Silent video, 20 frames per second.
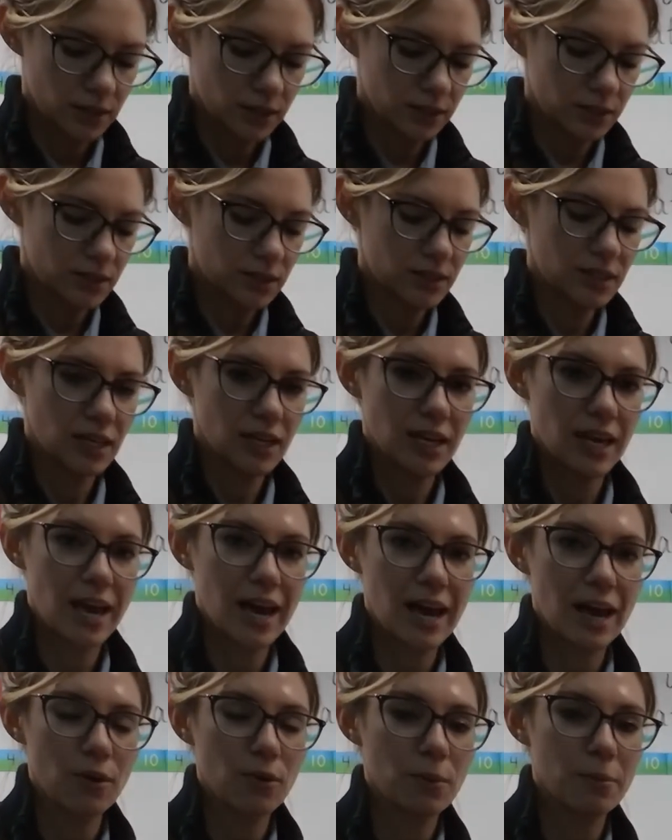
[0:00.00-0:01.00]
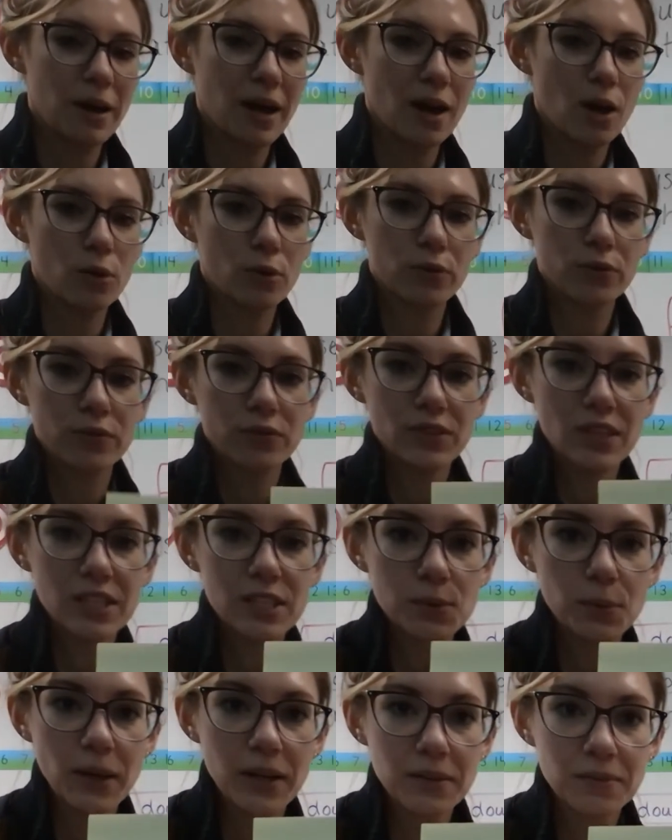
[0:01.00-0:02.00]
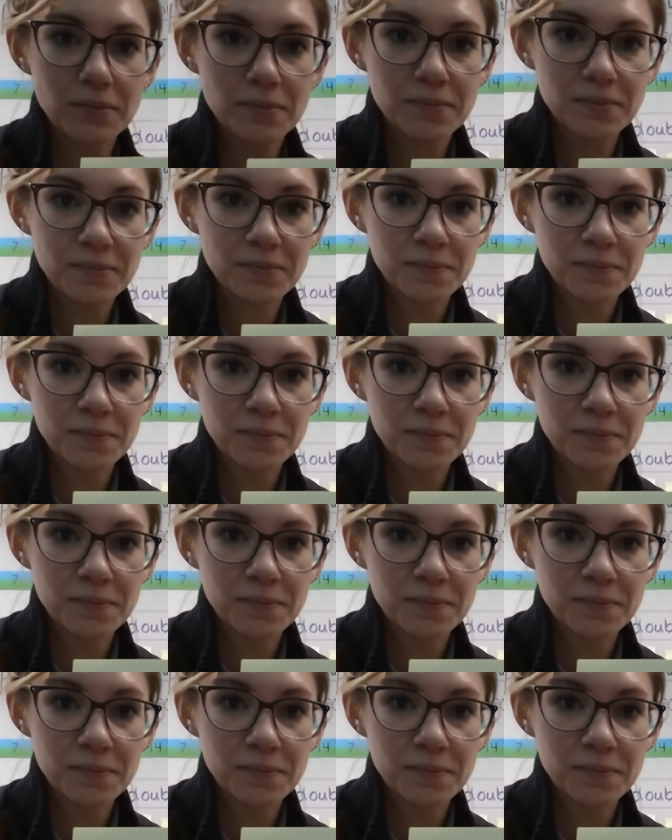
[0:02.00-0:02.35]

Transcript: Let's see. How about this one?